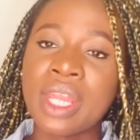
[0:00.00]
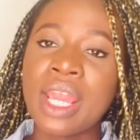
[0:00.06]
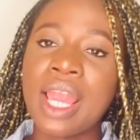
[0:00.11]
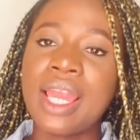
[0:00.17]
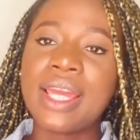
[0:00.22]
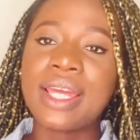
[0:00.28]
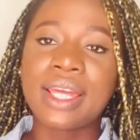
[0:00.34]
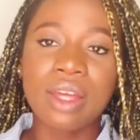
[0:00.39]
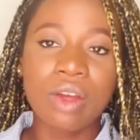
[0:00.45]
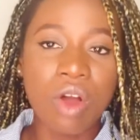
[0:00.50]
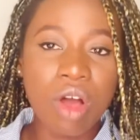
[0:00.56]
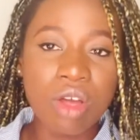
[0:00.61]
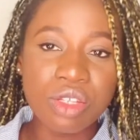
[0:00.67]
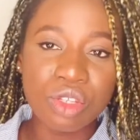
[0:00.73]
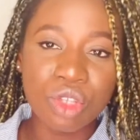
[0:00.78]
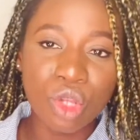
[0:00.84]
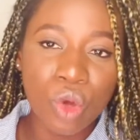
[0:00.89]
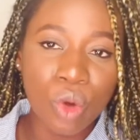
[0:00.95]
It can cause
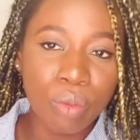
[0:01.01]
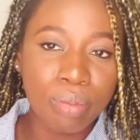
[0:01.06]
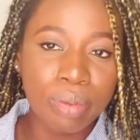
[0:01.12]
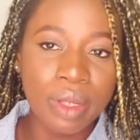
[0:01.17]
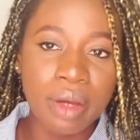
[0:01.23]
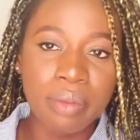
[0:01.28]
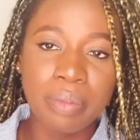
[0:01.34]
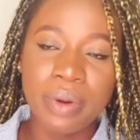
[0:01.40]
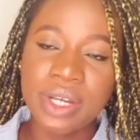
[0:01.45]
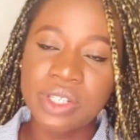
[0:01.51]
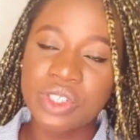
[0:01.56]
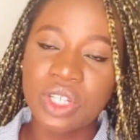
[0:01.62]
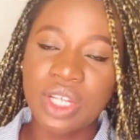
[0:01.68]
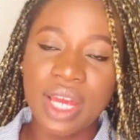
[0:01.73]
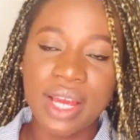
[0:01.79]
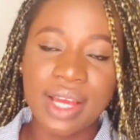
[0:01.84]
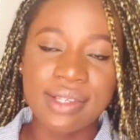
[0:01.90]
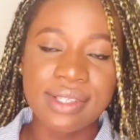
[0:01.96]
low blood pressure,
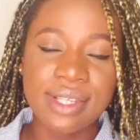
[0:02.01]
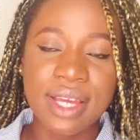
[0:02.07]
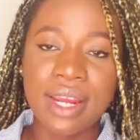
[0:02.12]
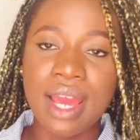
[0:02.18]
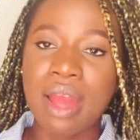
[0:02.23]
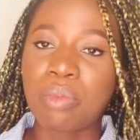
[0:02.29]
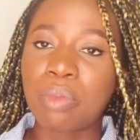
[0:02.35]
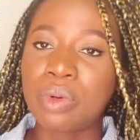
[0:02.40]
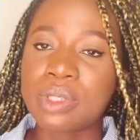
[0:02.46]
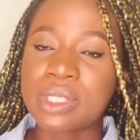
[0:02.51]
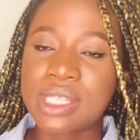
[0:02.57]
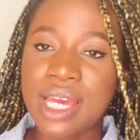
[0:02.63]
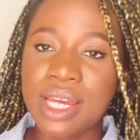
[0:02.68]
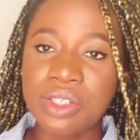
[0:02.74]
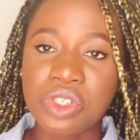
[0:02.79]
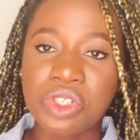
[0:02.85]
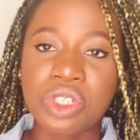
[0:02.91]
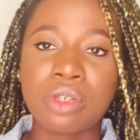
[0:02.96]
like I said,
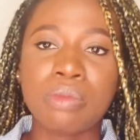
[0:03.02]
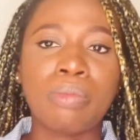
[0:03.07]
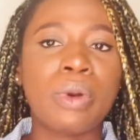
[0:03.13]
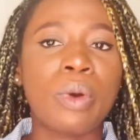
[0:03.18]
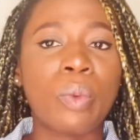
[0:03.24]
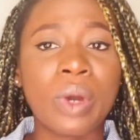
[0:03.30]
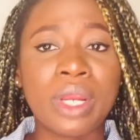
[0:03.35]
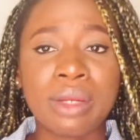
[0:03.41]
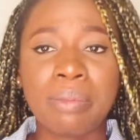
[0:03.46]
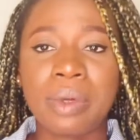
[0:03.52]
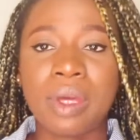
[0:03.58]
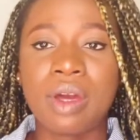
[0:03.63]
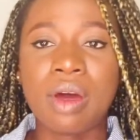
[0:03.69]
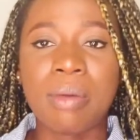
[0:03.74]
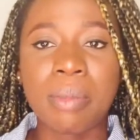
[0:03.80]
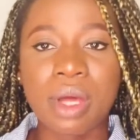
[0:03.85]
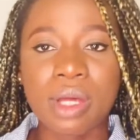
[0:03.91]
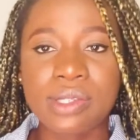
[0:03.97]
hypertension, but when it
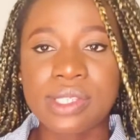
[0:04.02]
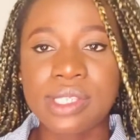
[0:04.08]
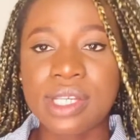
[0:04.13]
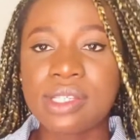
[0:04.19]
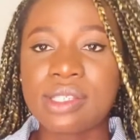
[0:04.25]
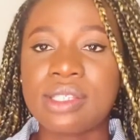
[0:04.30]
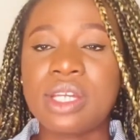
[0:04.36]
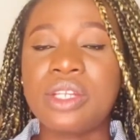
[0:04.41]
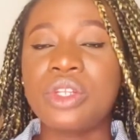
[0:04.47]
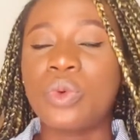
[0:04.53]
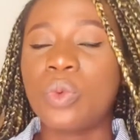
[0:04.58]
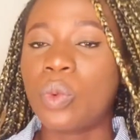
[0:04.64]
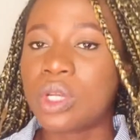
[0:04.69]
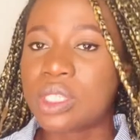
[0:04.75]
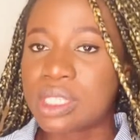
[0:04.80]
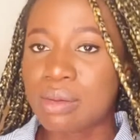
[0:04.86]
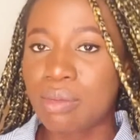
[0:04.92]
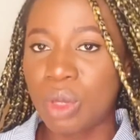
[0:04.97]
becomes consistent, you
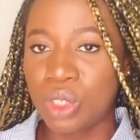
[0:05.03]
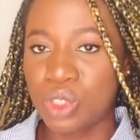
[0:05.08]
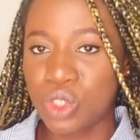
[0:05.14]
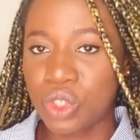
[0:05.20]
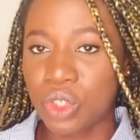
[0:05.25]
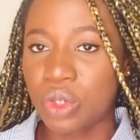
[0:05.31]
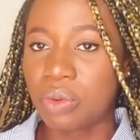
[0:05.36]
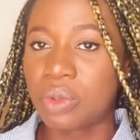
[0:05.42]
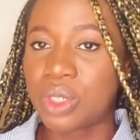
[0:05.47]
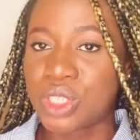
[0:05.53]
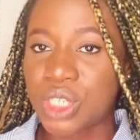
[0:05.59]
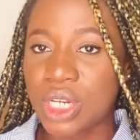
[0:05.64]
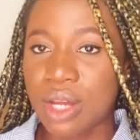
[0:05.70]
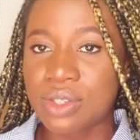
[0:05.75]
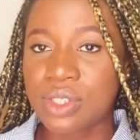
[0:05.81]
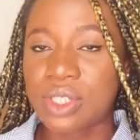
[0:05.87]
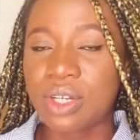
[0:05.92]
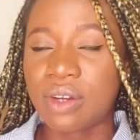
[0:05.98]
want to make sure you're reaching
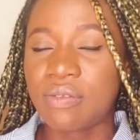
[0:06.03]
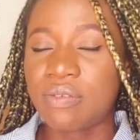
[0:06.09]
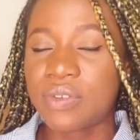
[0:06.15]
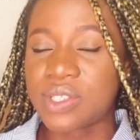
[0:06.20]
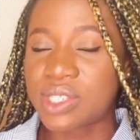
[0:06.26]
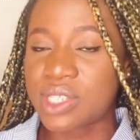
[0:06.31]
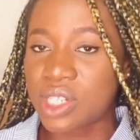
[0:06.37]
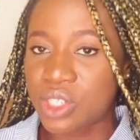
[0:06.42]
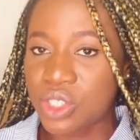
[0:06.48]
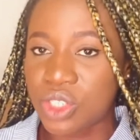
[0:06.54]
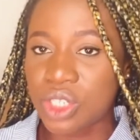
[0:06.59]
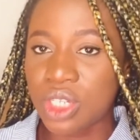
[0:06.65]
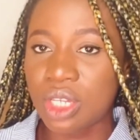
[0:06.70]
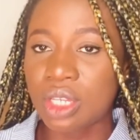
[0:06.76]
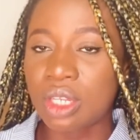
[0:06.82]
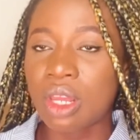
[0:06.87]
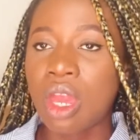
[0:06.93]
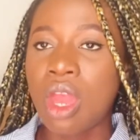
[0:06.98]
out to your
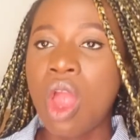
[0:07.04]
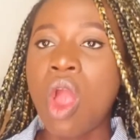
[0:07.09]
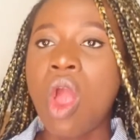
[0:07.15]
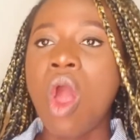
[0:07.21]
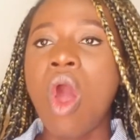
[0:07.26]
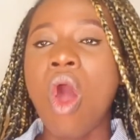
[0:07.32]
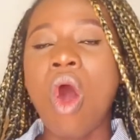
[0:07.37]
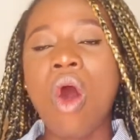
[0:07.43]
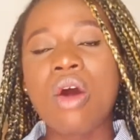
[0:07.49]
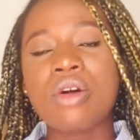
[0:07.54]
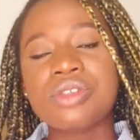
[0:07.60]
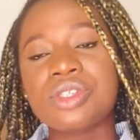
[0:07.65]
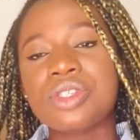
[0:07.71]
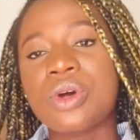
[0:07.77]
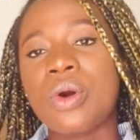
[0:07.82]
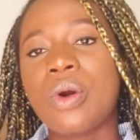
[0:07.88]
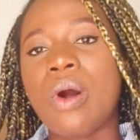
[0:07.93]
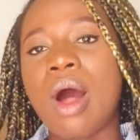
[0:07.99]
physician.
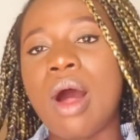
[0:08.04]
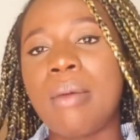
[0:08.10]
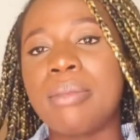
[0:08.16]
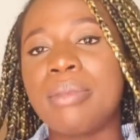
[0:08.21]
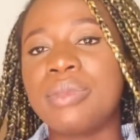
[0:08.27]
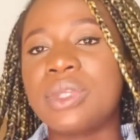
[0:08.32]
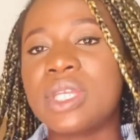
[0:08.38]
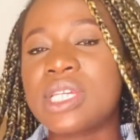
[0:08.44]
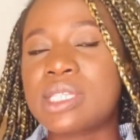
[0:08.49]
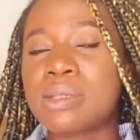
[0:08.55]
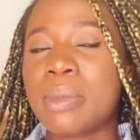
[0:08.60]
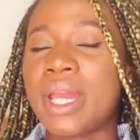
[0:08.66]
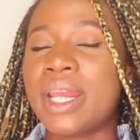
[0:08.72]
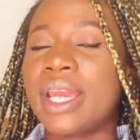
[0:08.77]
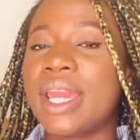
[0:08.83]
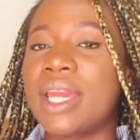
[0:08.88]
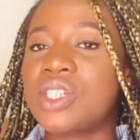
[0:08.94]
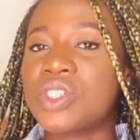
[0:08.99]
Also, this
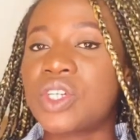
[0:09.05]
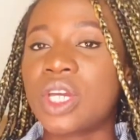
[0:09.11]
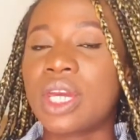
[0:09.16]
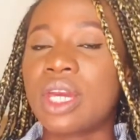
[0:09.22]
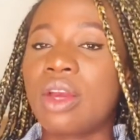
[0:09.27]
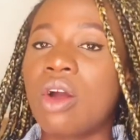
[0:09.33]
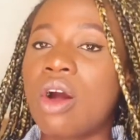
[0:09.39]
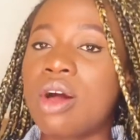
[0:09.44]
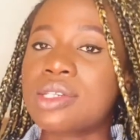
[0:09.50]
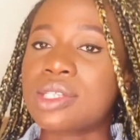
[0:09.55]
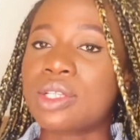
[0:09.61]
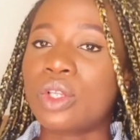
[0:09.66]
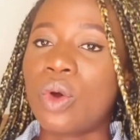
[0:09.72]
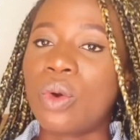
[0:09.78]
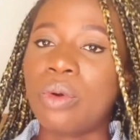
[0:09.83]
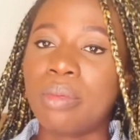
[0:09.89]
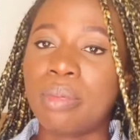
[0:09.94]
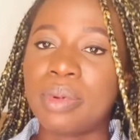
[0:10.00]
medication can cause
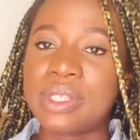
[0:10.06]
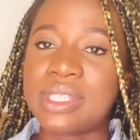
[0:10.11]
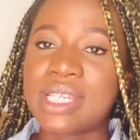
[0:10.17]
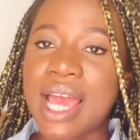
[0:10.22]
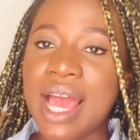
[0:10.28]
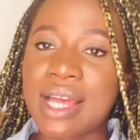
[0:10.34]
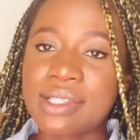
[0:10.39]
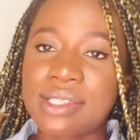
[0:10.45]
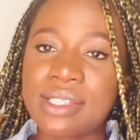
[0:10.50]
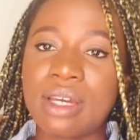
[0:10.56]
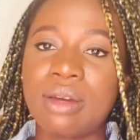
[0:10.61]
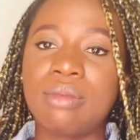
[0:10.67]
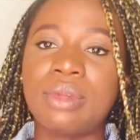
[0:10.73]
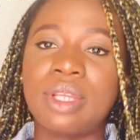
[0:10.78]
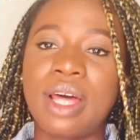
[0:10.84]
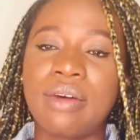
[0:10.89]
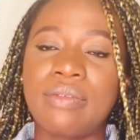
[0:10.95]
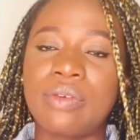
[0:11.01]
lower potassium
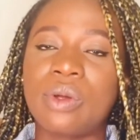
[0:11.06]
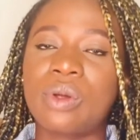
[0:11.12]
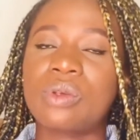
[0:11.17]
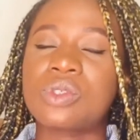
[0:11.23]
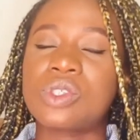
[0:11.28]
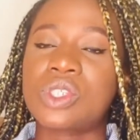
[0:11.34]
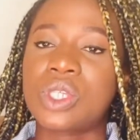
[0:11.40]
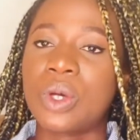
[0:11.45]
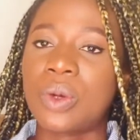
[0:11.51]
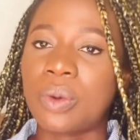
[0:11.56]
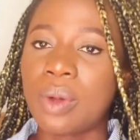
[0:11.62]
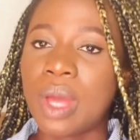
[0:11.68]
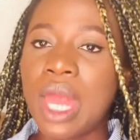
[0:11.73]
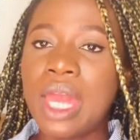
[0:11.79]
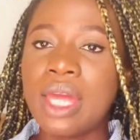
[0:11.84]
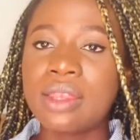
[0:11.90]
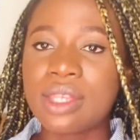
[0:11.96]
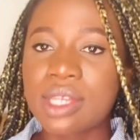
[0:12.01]
levels. So
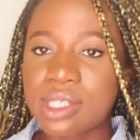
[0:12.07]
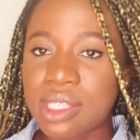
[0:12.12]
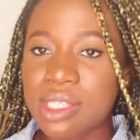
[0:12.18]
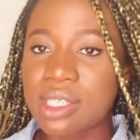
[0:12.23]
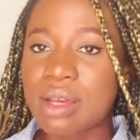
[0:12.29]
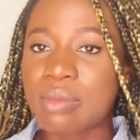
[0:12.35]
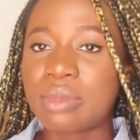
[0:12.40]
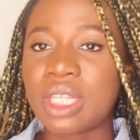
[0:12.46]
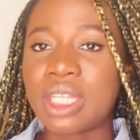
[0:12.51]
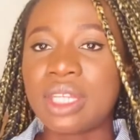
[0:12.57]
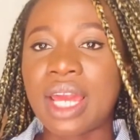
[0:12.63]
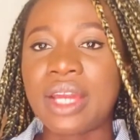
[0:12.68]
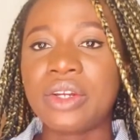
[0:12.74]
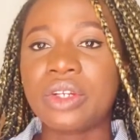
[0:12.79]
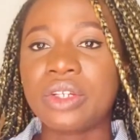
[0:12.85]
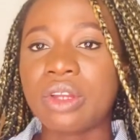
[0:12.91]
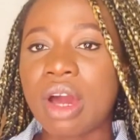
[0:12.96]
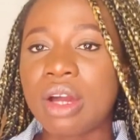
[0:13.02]
this is something that your
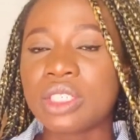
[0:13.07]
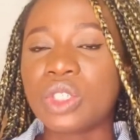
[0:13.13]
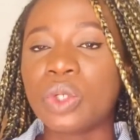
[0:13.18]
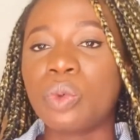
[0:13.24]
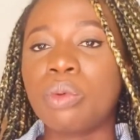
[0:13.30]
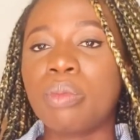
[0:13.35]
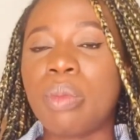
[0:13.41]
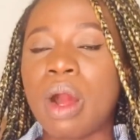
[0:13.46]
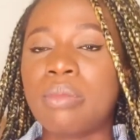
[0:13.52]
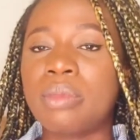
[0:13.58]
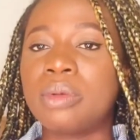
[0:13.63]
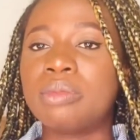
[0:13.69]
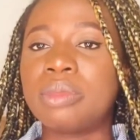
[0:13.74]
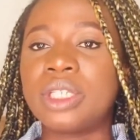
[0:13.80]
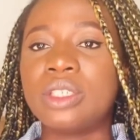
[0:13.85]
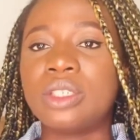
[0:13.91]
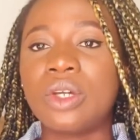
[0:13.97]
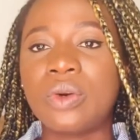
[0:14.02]
doctor will
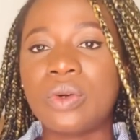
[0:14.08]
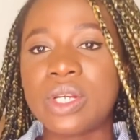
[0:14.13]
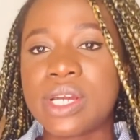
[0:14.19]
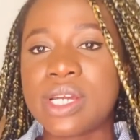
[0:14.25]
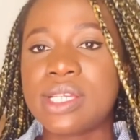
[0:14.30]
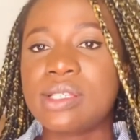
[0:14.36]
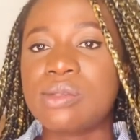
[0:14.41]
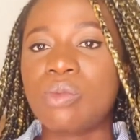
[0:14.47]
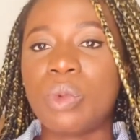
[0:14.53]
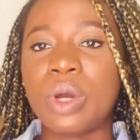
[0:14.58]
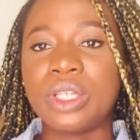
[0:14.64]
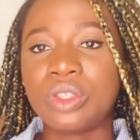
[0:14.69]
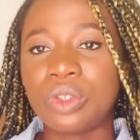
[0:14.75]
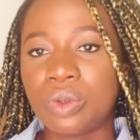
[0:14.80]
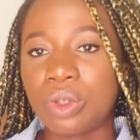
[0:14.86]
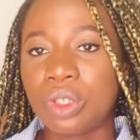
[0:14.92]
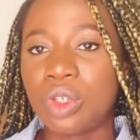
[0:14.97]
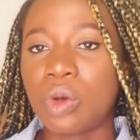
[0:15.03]
probably notice when
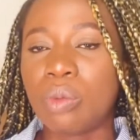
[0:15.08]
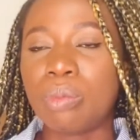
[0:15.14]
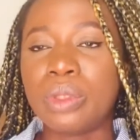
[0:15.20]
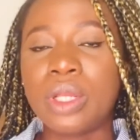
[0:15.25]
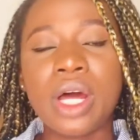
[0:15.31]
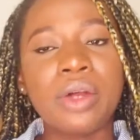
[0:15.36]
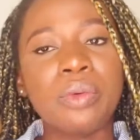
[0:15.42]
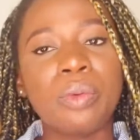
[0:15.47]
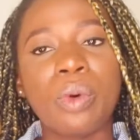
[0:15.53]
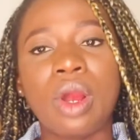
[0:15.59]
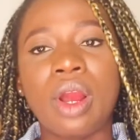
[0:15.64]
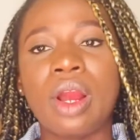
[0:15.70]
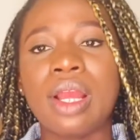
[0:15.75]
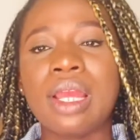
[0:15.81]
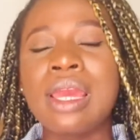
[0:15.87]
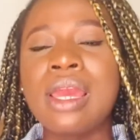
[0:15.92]
doing your blood work.